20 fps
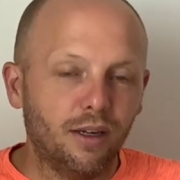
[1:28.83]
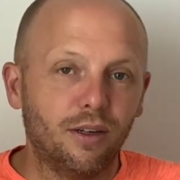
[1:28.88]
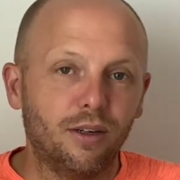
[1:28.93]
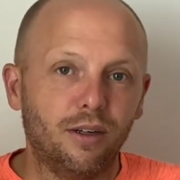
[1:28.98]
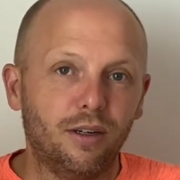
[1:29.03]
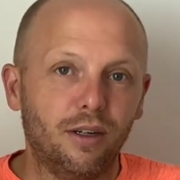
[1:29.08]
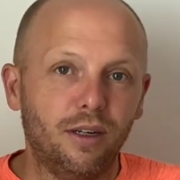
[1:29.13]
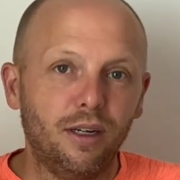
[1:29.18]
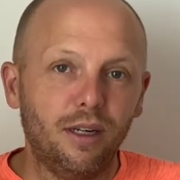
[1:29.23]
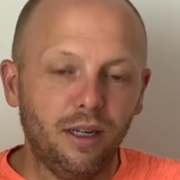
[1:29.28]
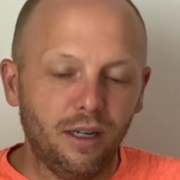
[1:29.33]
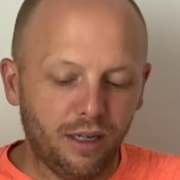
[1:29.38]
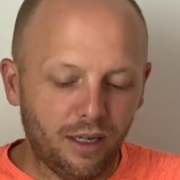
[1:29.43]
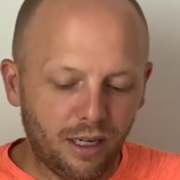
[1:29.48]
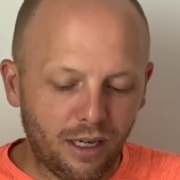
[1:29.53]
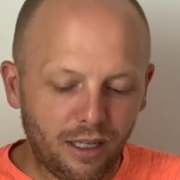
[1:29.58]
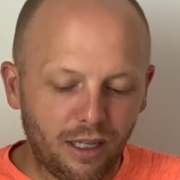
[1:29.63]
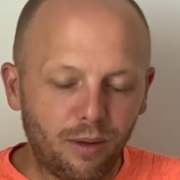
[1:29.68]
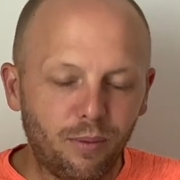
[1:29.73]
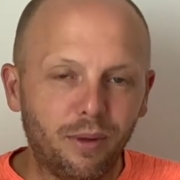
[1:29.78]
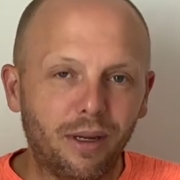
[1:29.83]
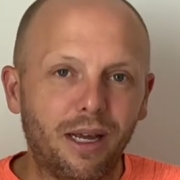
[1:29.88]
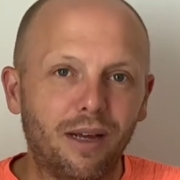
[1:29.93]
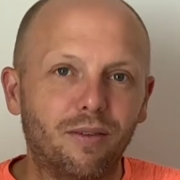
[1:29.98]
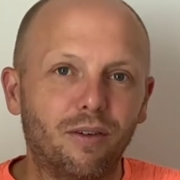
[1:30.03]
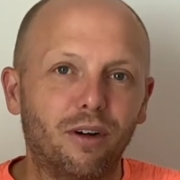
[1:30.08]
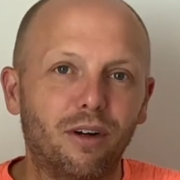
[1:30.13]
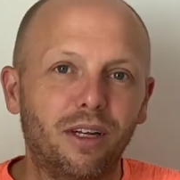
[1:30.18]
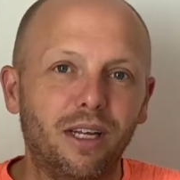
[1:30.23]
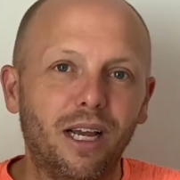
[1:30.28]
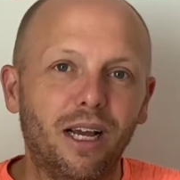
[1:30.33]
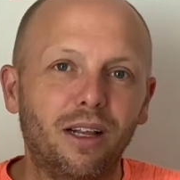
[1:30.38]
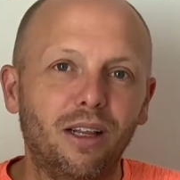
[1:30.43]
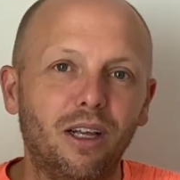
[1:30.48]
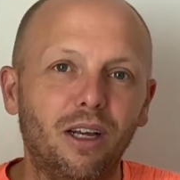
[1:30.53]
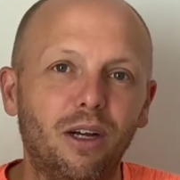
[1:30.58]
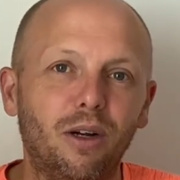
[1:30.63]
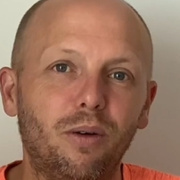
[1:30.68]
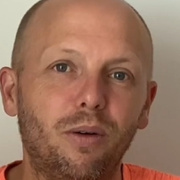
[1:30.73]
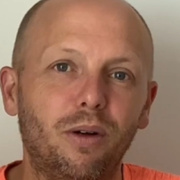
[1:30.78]
Good. And then we have our
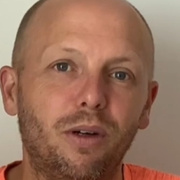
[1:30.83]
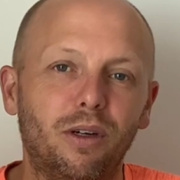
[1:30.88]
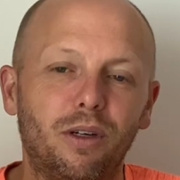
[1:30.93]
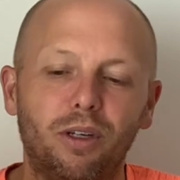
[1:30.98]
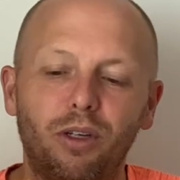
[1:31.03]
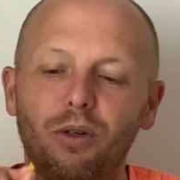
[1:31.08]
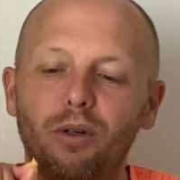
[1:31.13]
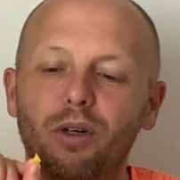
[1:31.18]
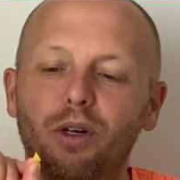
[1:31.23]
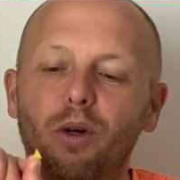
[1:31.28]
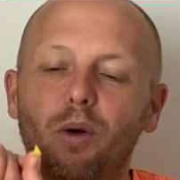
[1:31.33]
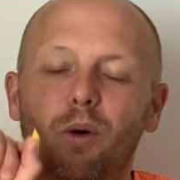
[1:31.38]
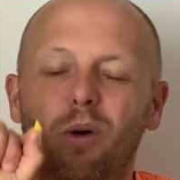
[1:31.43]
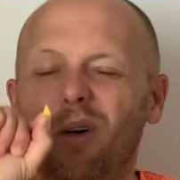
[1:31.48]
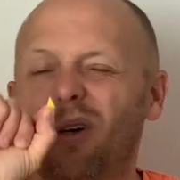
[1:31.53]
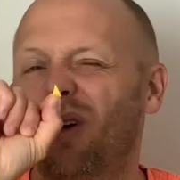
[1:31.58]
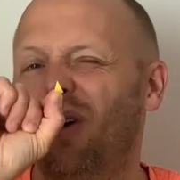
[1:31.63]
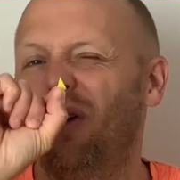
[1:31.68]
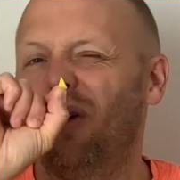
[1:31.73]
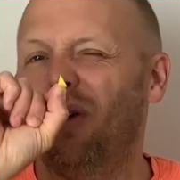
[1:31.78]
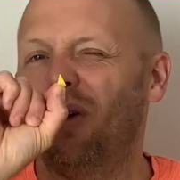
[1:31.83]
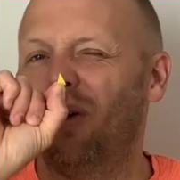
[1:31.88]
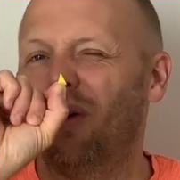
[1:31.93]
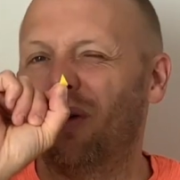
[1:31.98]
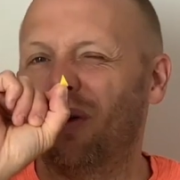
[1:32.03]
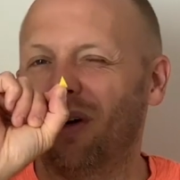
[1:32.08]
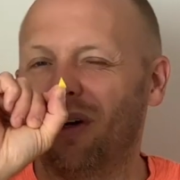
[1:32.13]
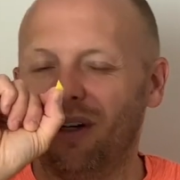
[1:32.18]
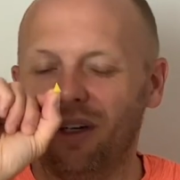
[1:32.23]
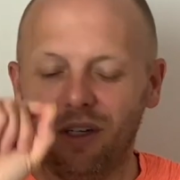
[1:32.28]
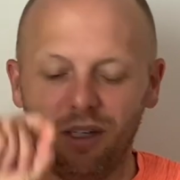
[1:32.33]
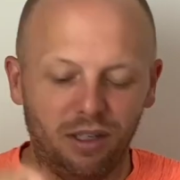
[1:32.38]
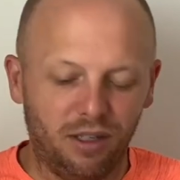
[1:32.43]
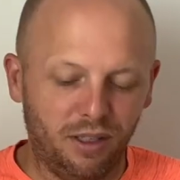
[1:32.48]
yellow unicorn horn.